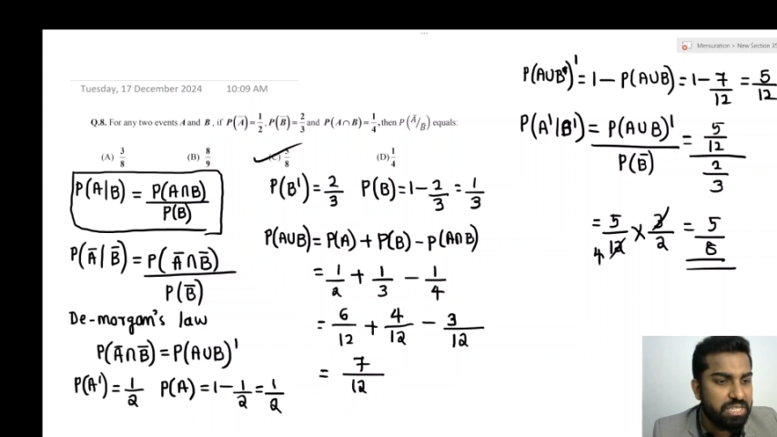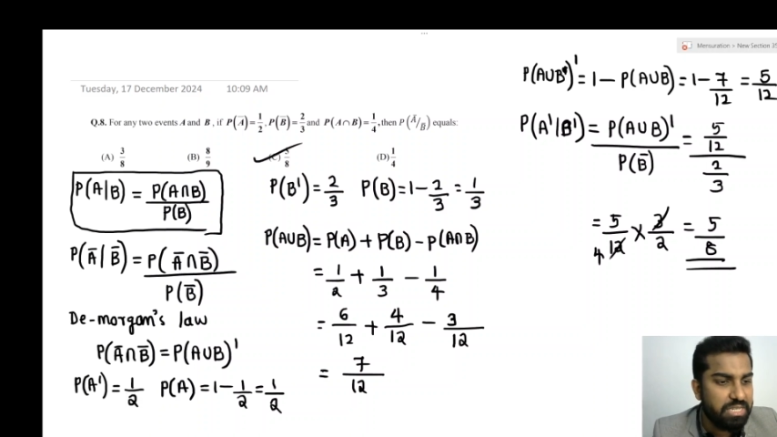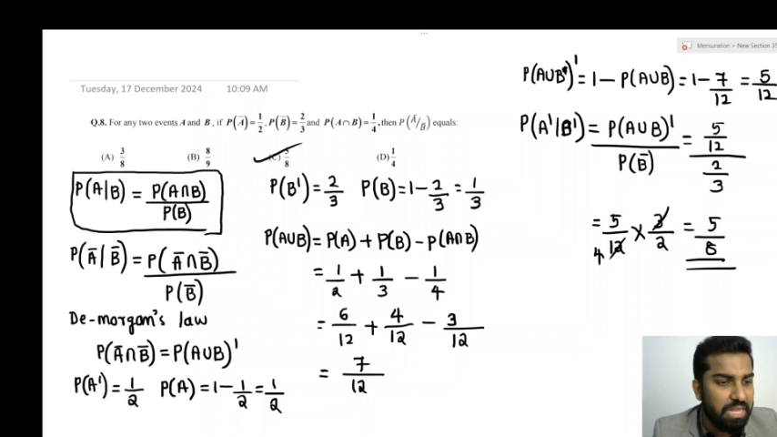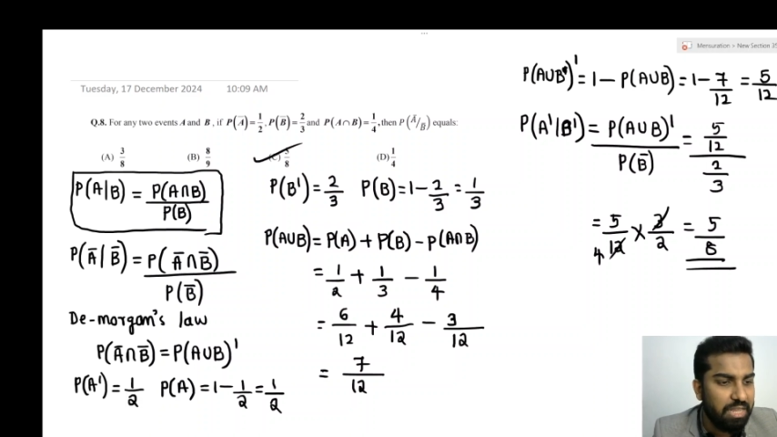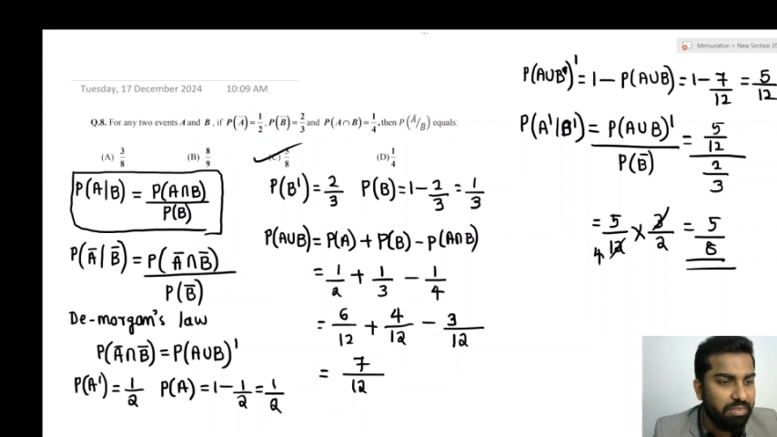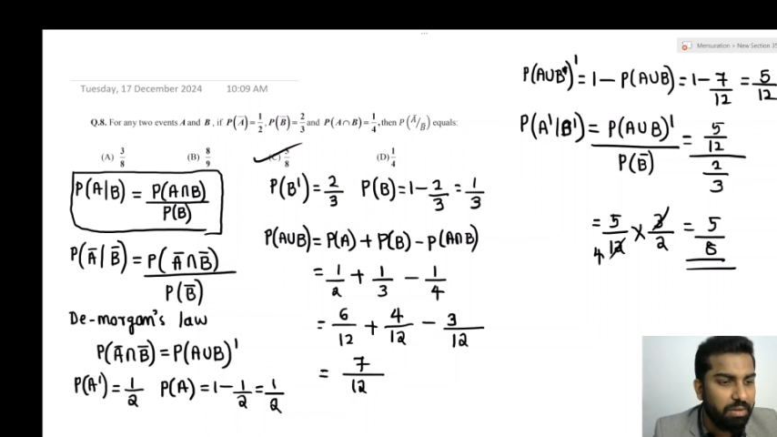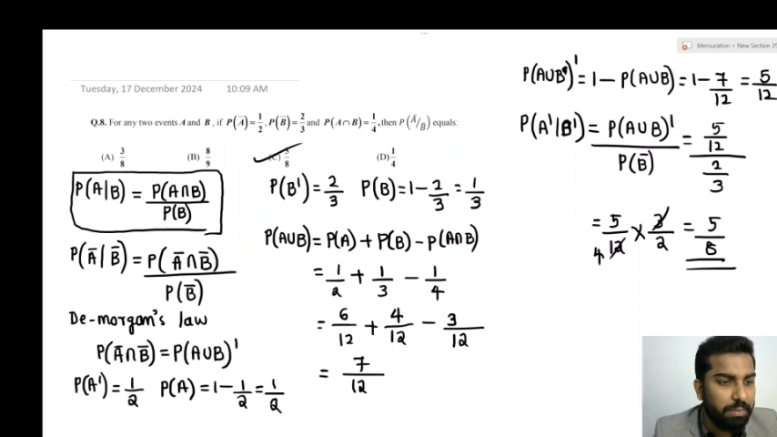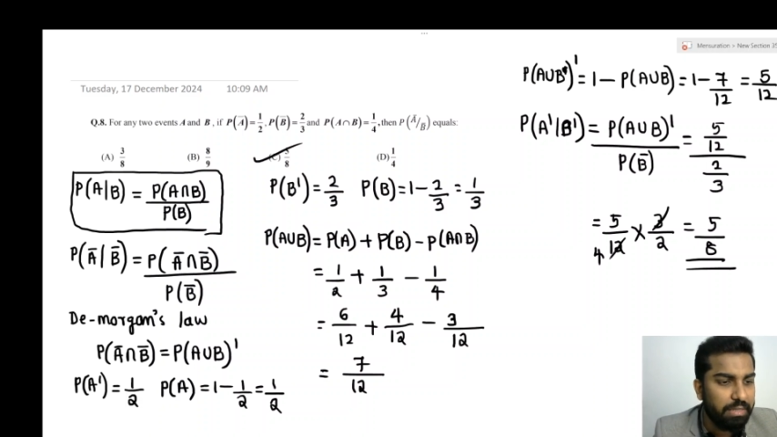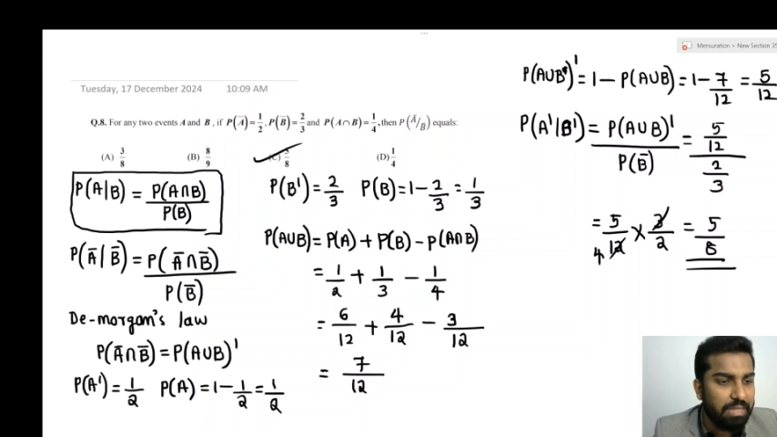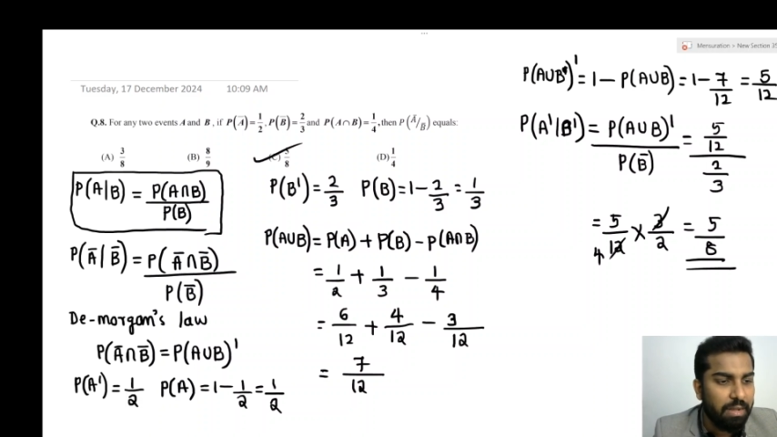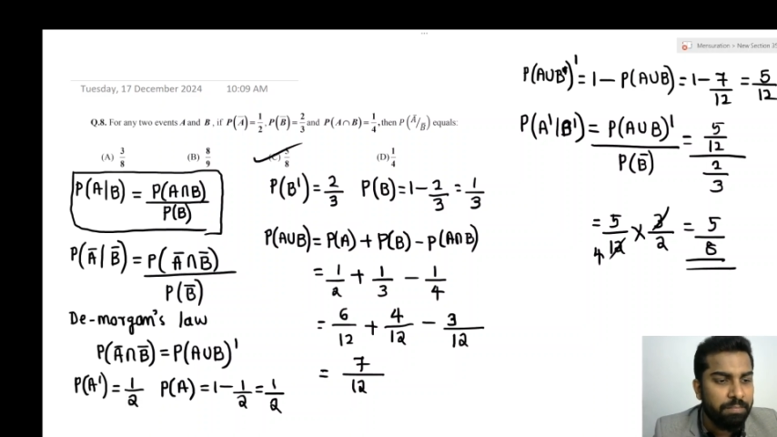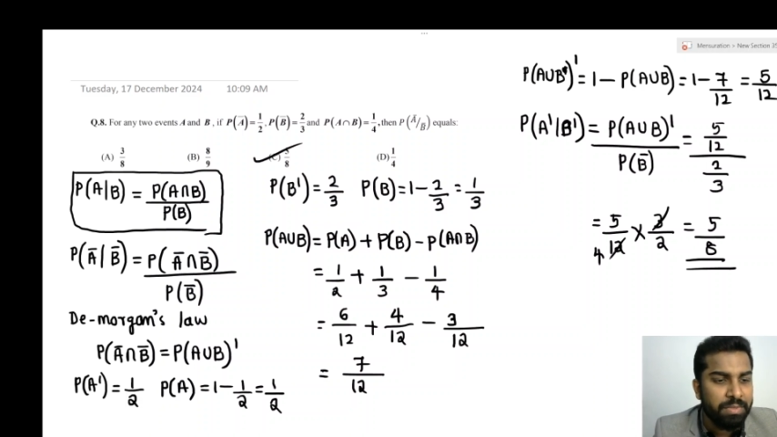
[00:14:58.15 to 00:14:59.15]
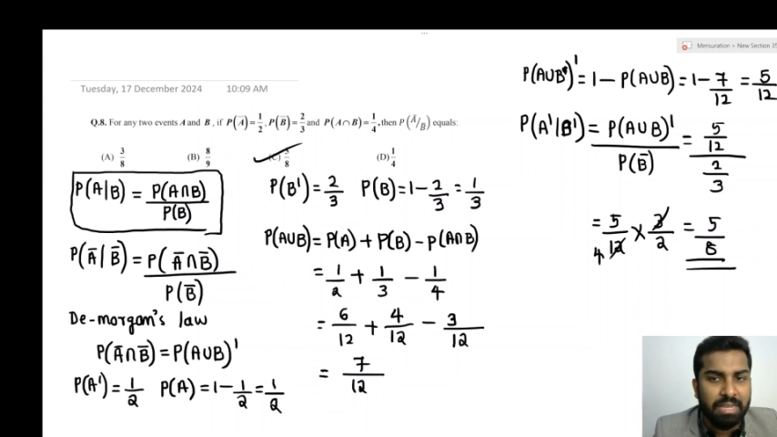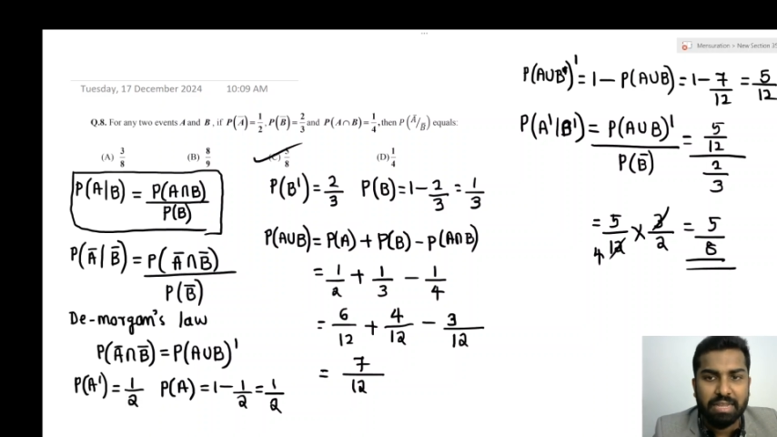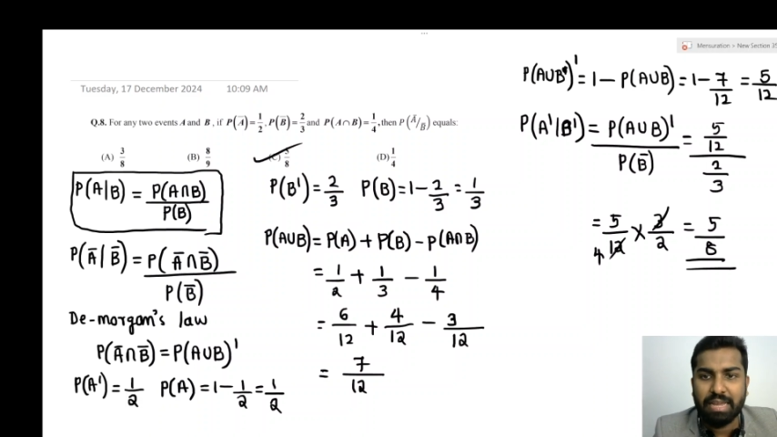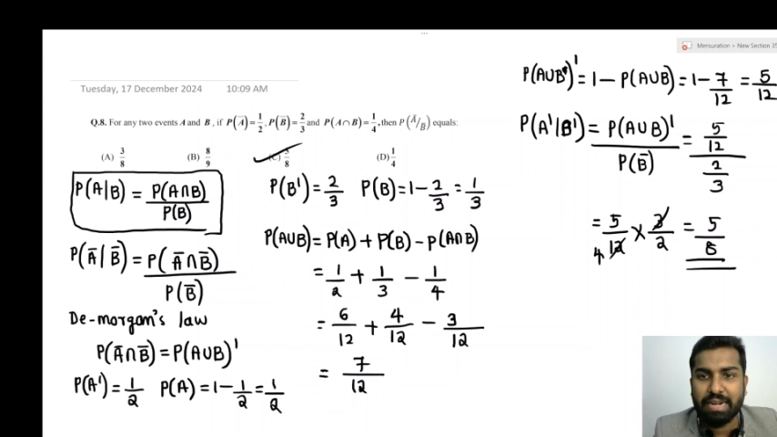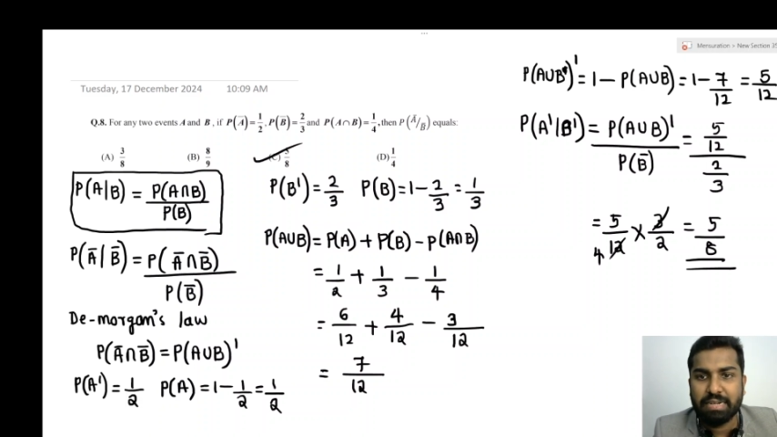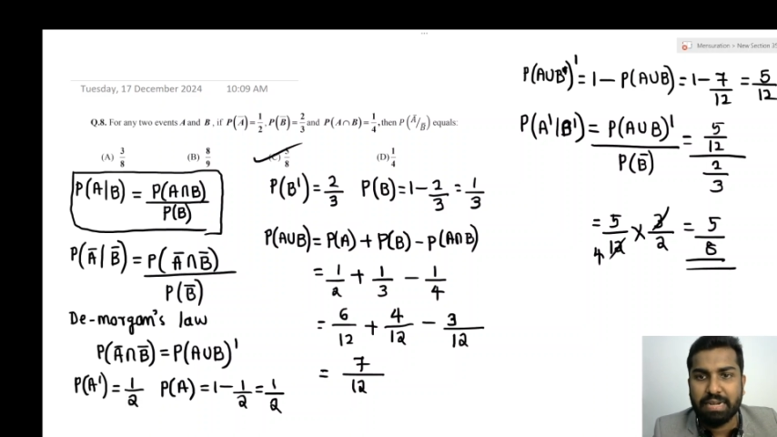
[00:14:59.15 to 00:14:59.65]
C will be the
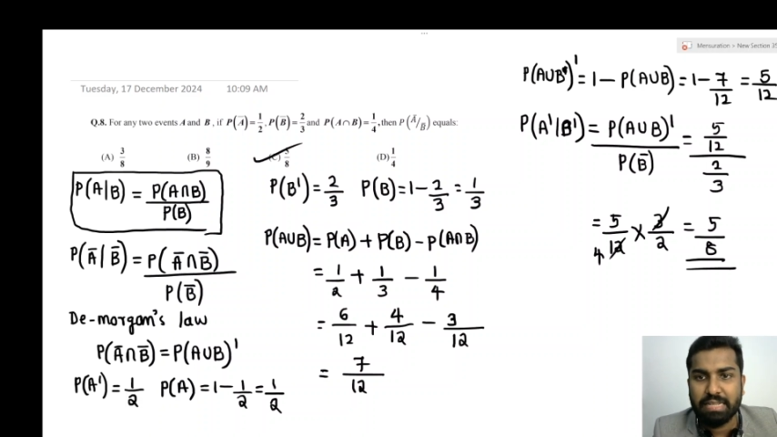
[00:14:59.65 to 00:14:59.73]
correct